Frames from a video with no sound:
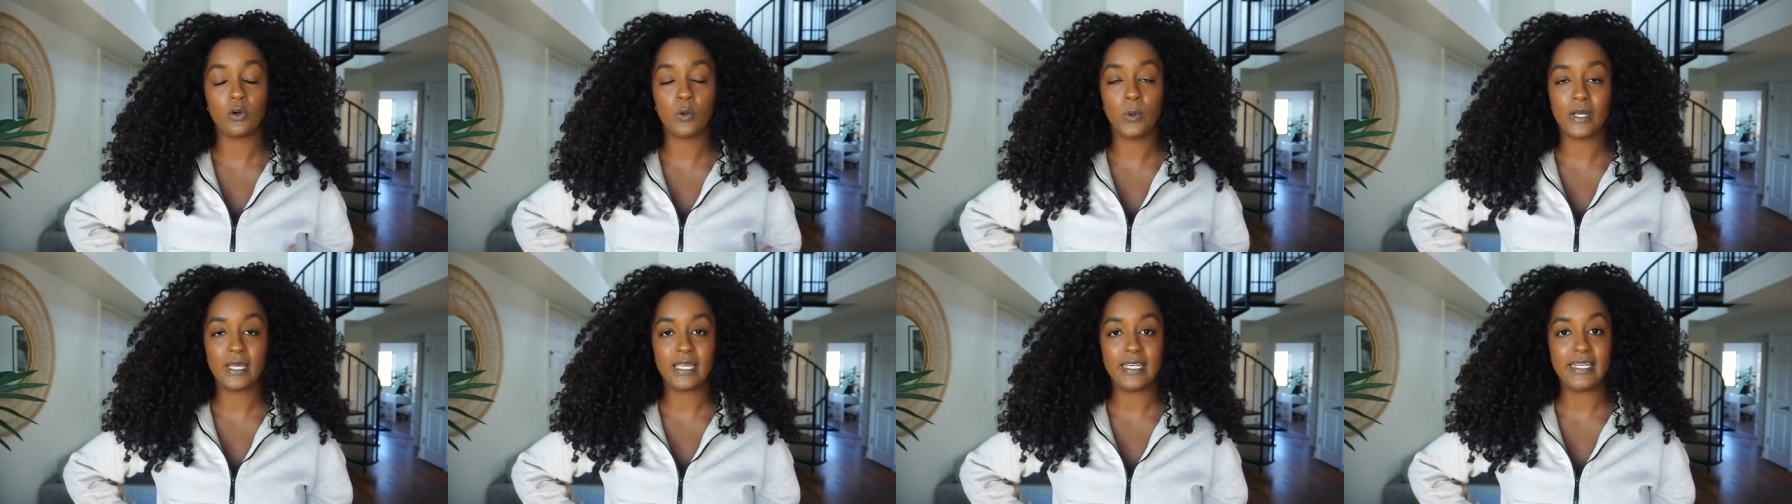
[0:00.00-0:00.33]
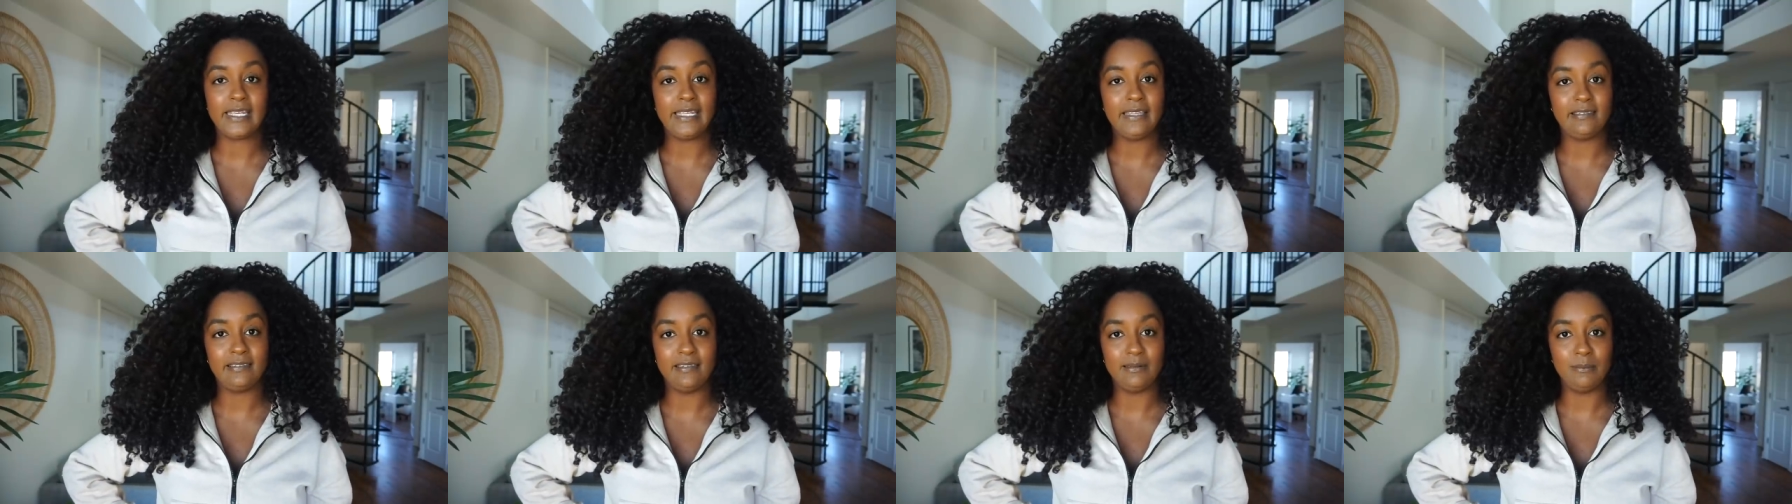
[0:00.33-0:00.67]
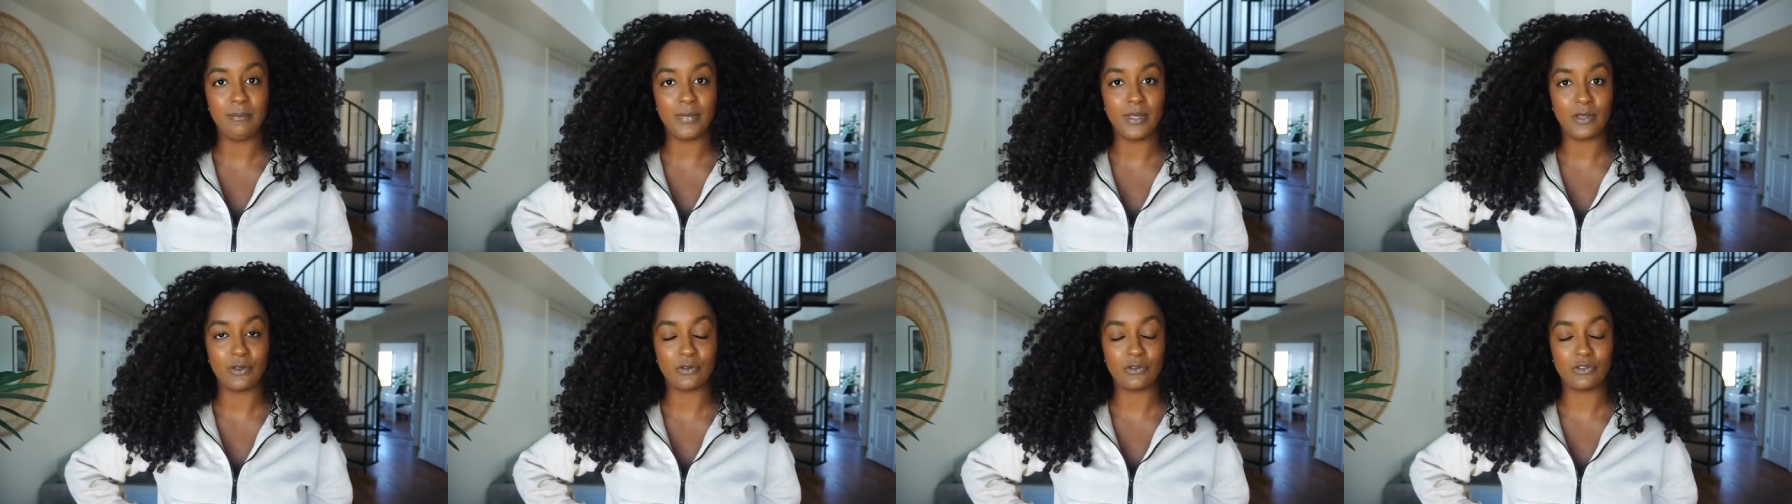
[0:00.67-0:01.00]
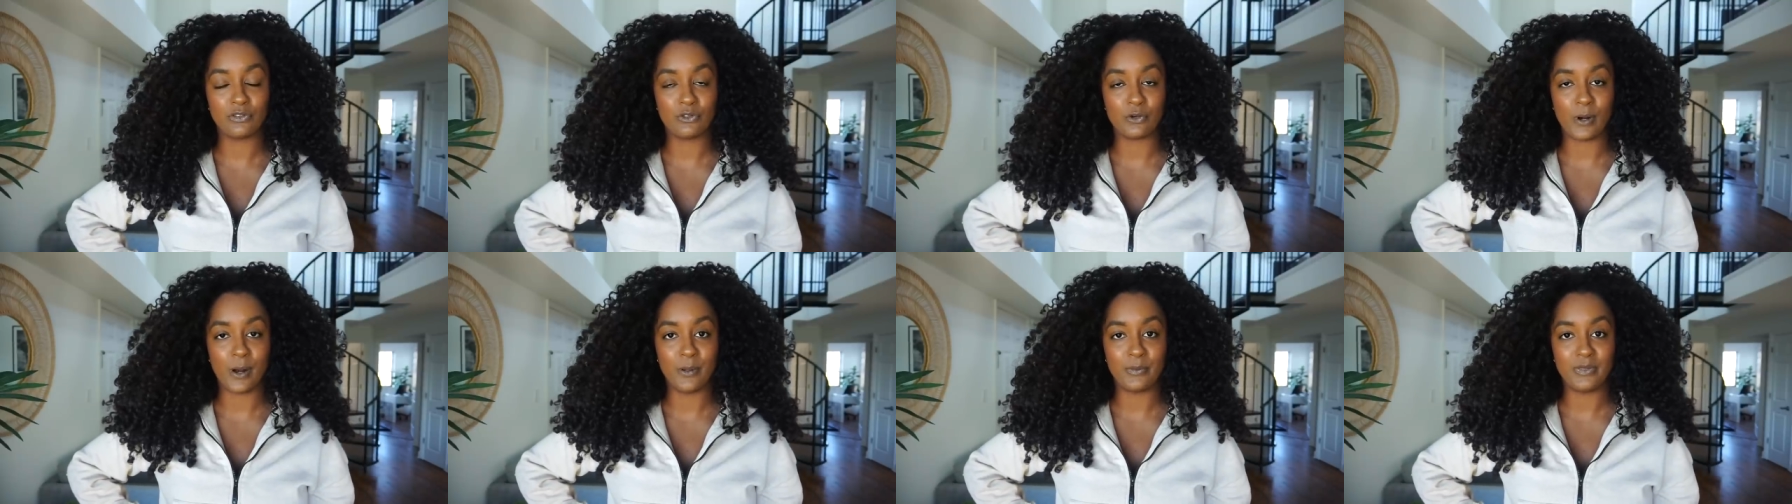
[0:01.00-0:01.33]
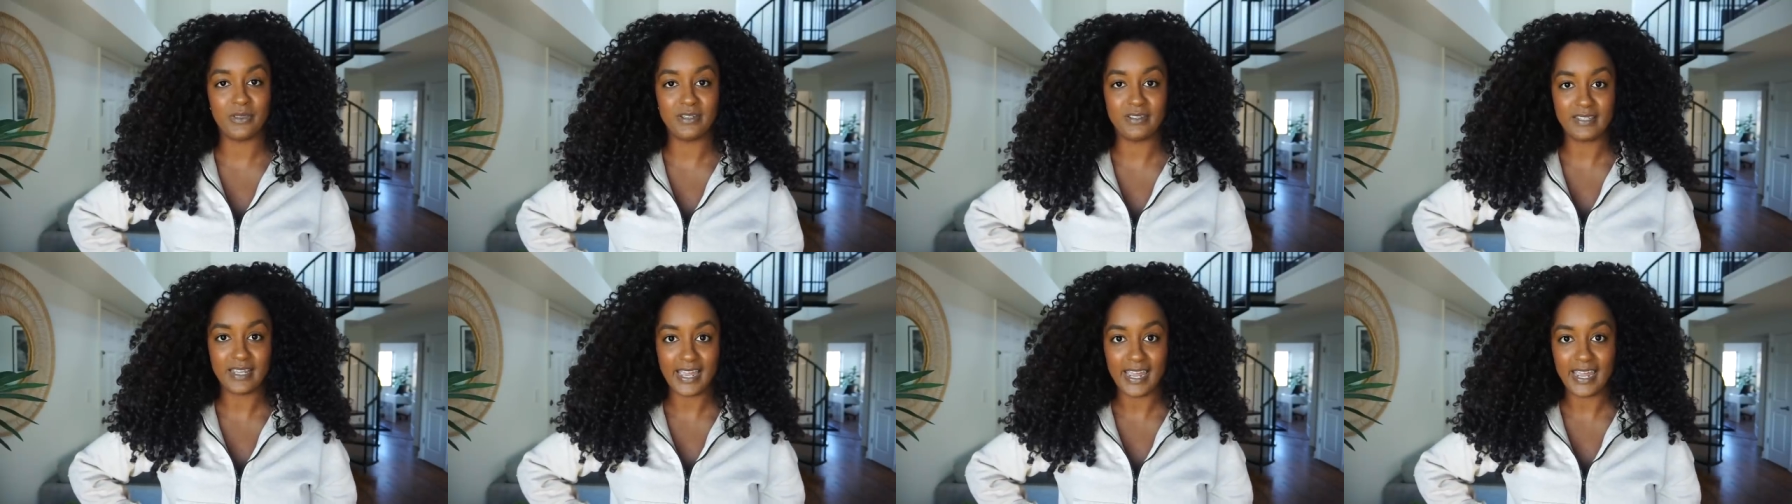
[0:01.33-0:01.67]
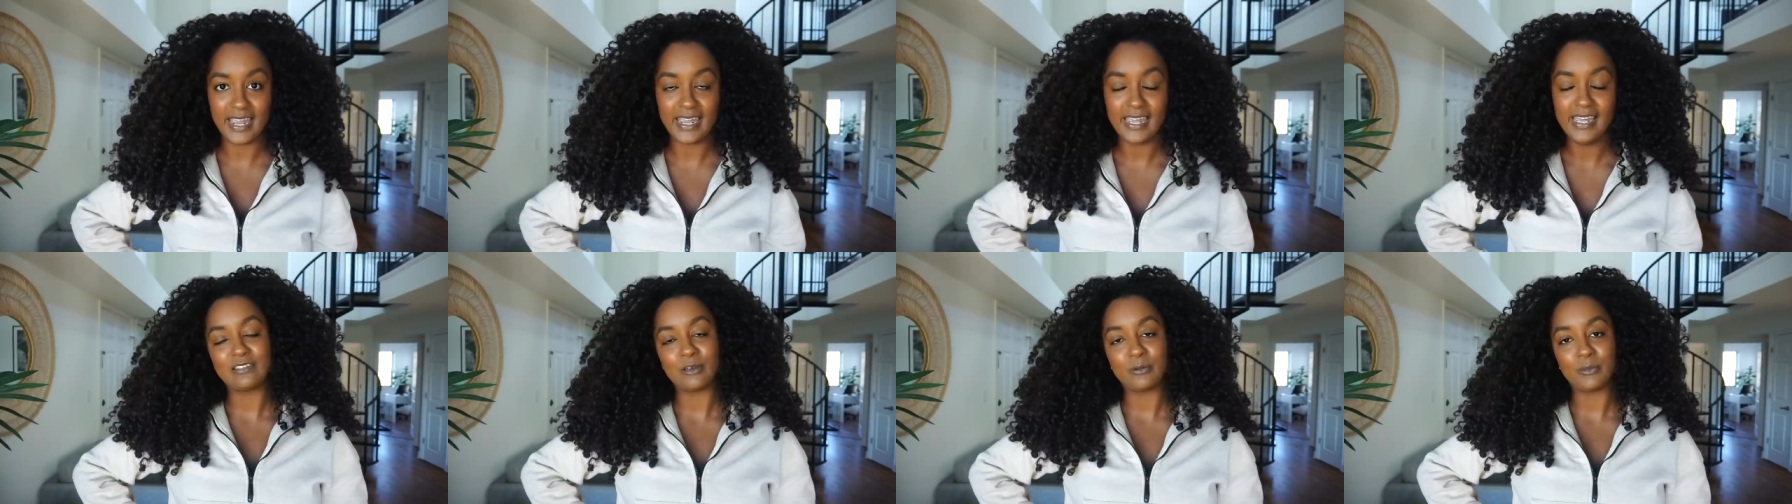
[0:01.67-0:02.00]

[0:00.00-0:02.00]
quick and easy meals throughout the day.